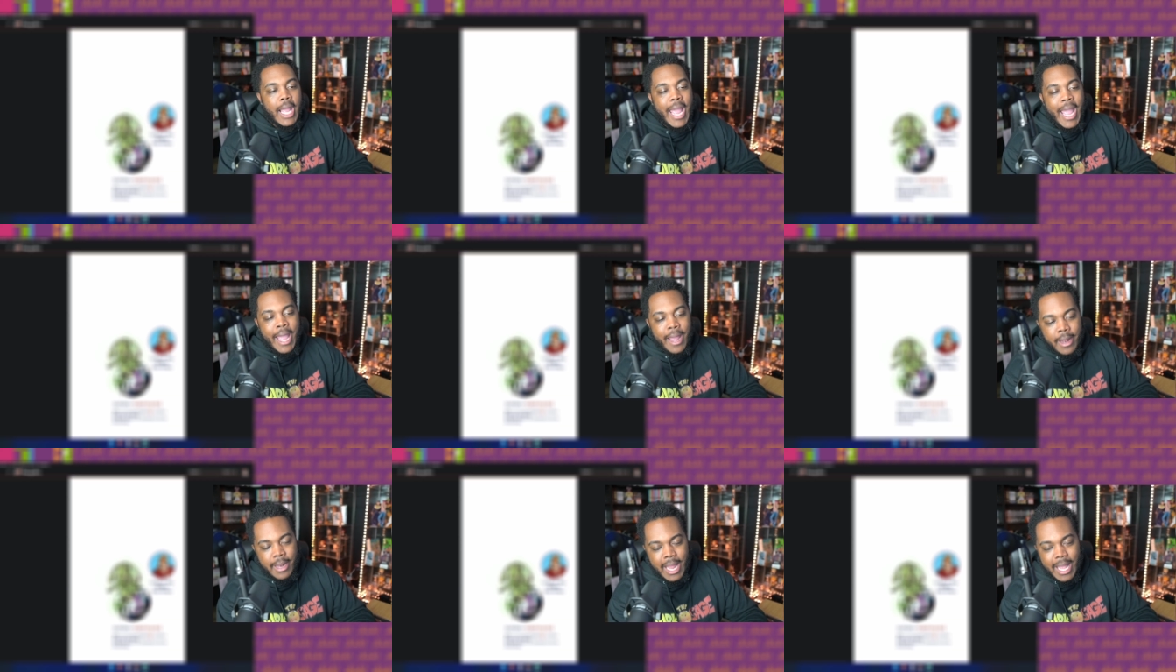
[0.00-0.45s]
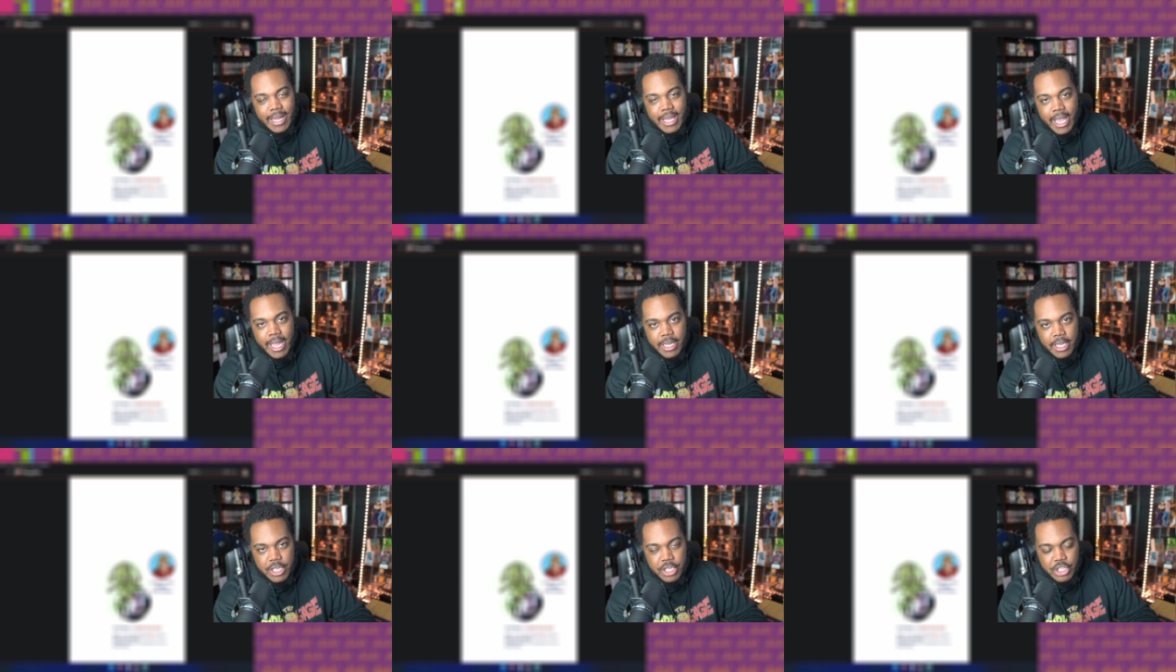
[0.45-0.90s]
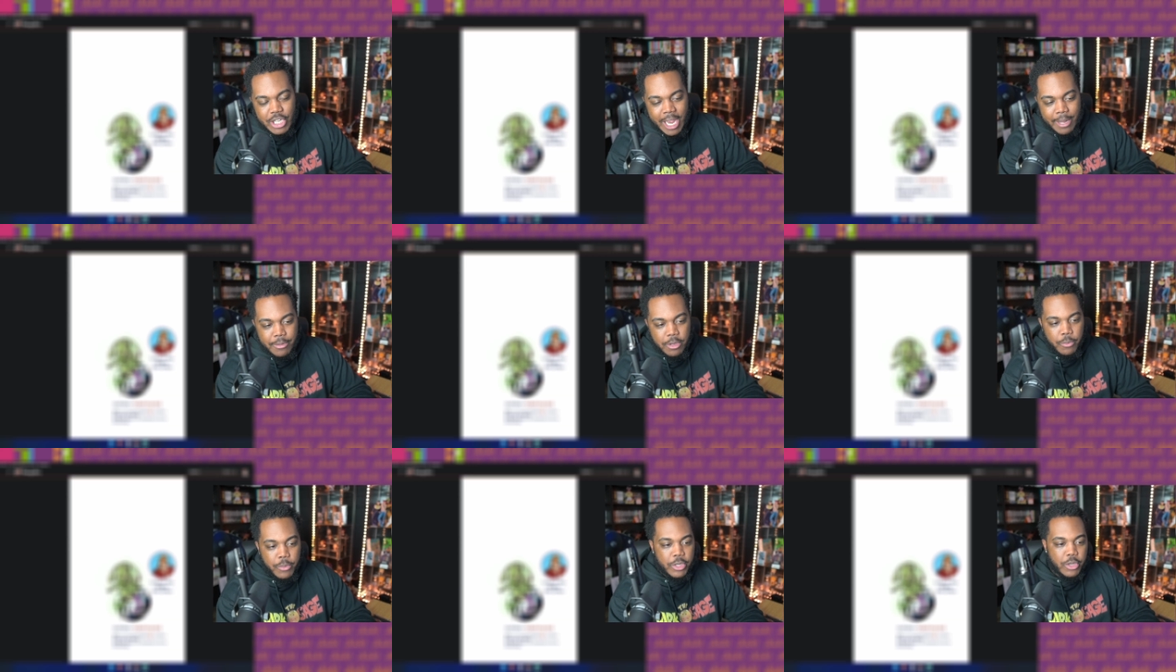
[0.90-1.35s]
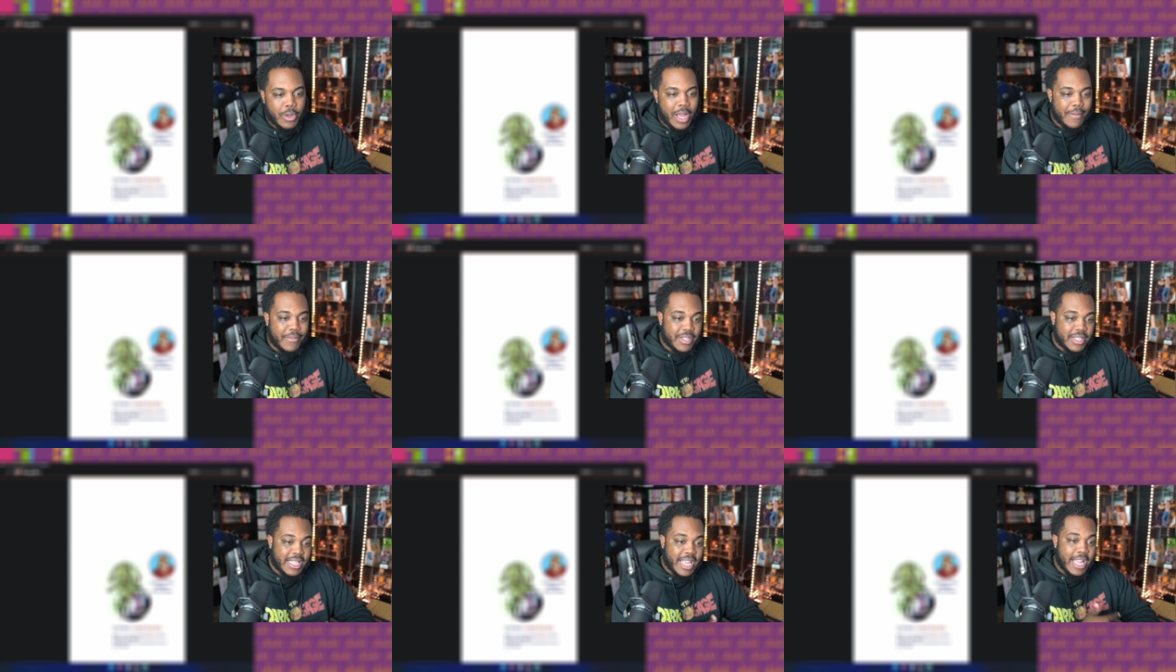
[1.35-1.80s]
And at the end of this chapter, we do have a
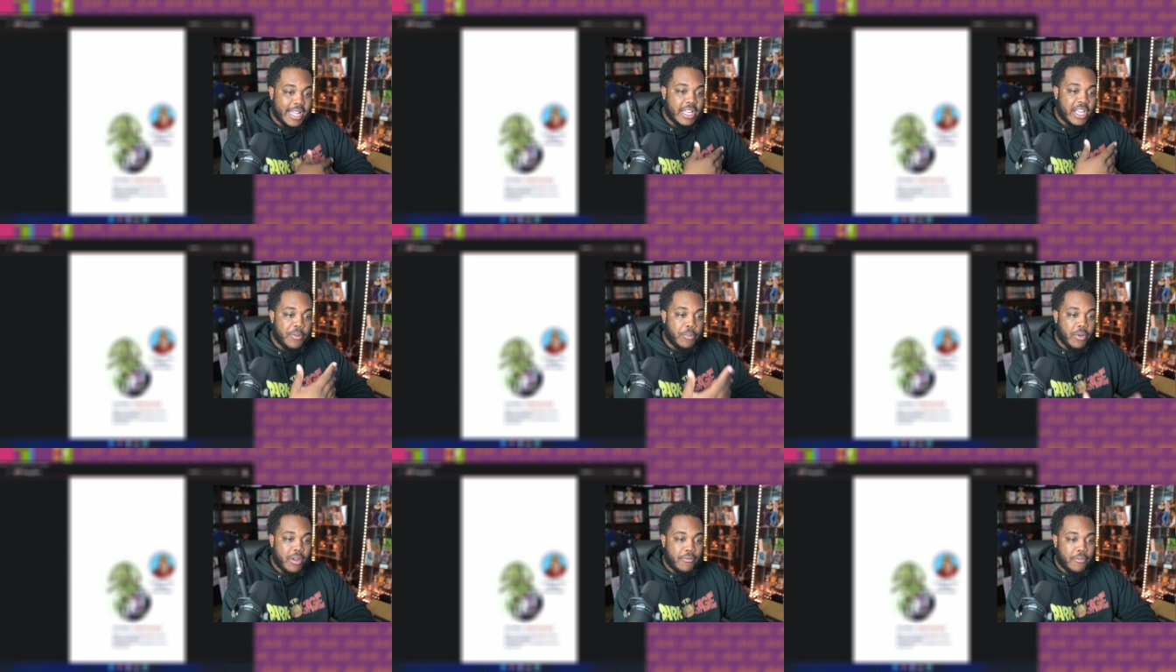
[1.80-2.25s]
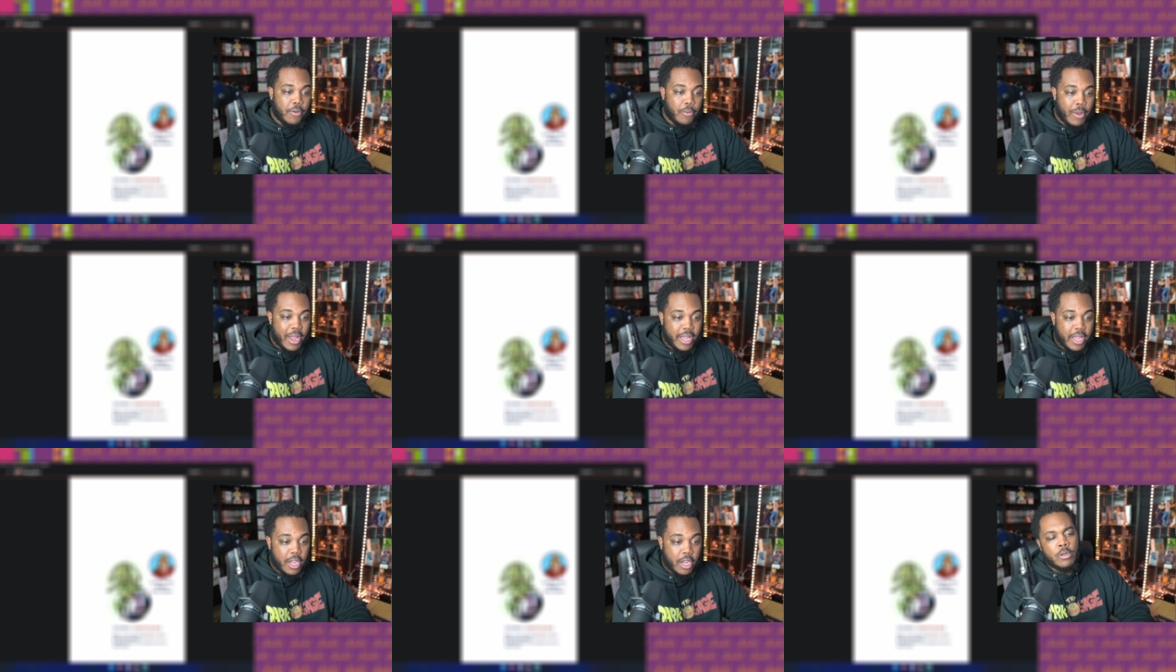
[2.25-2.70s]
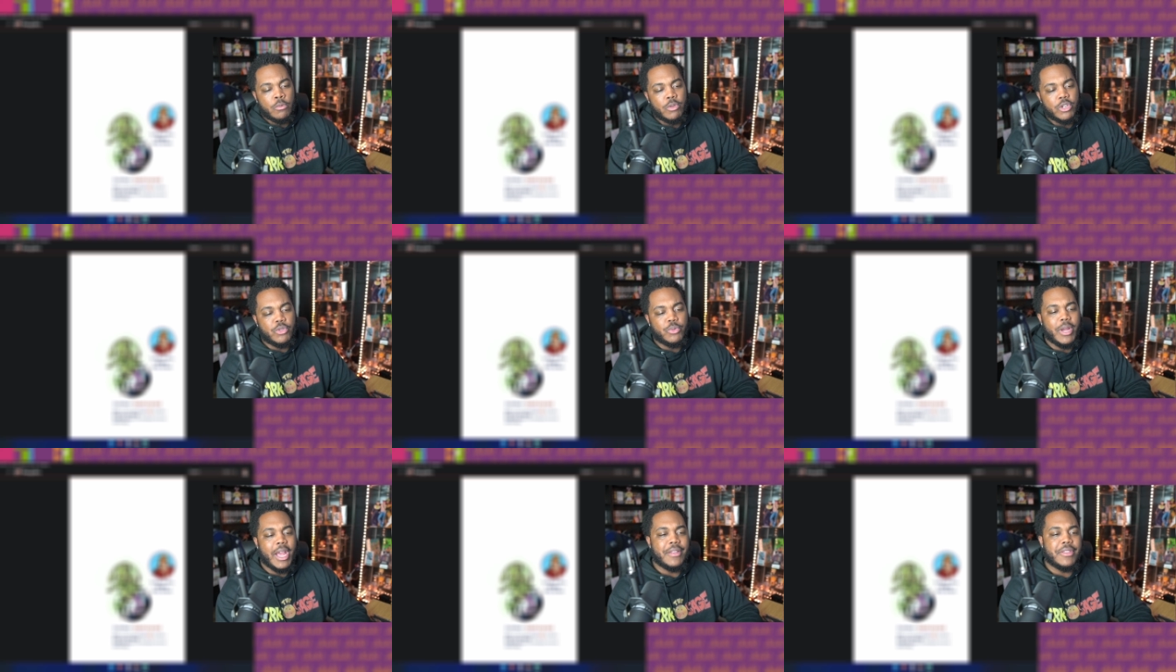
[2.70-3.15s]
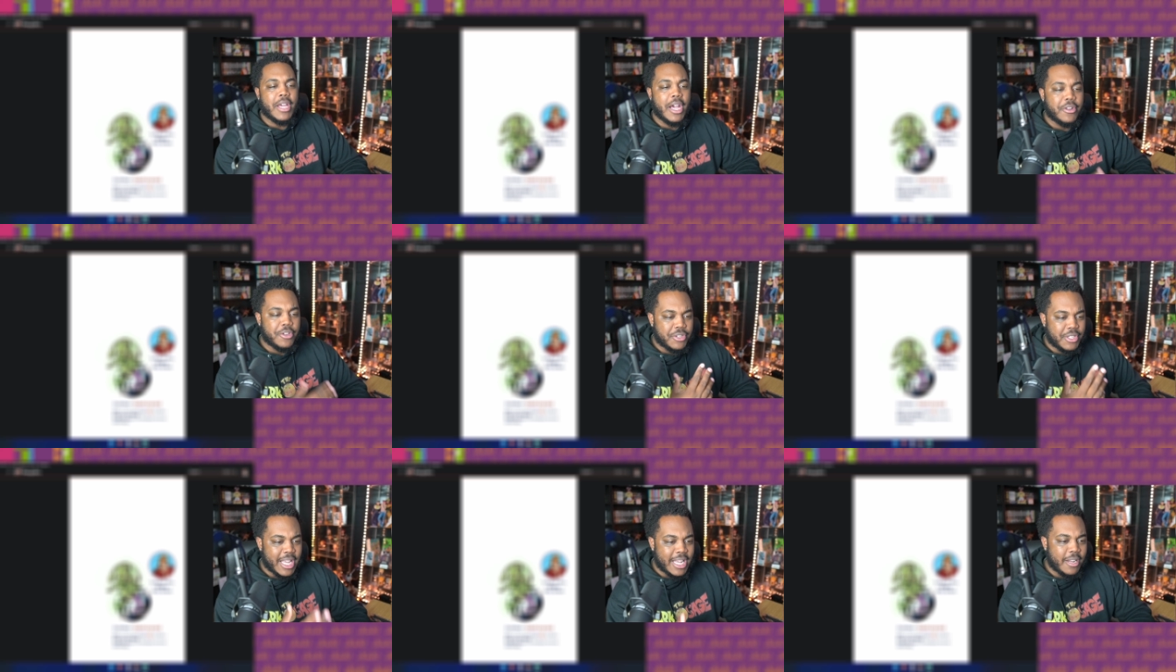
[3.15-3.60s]
stand debriefing right here, which we have the
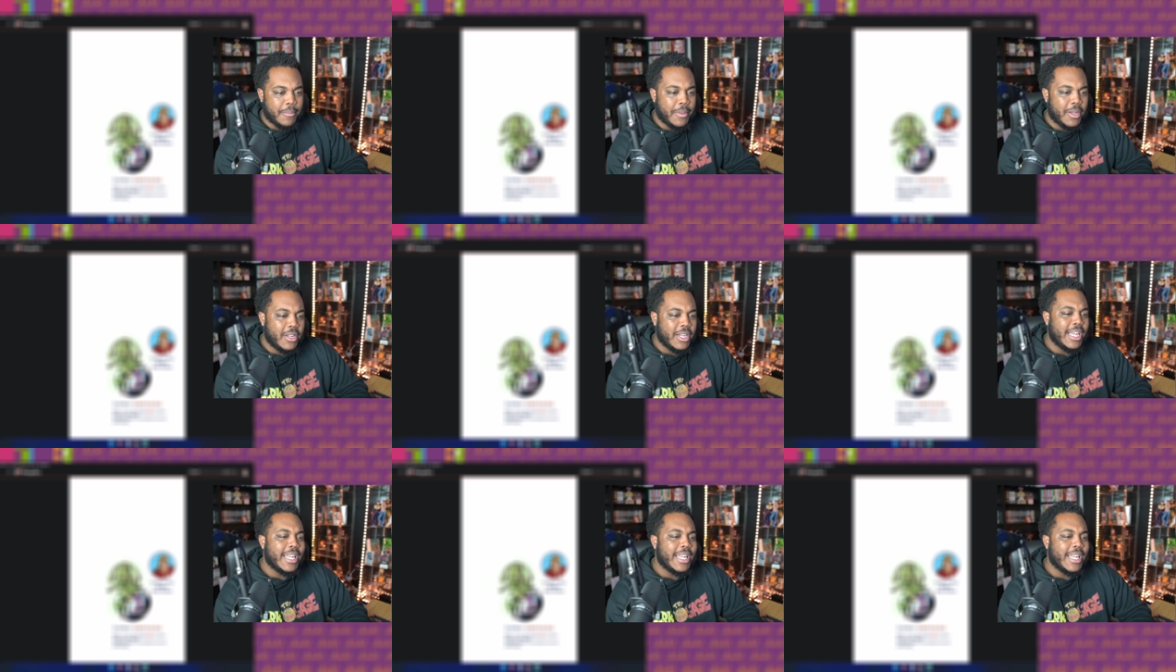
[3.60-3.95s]
understandability.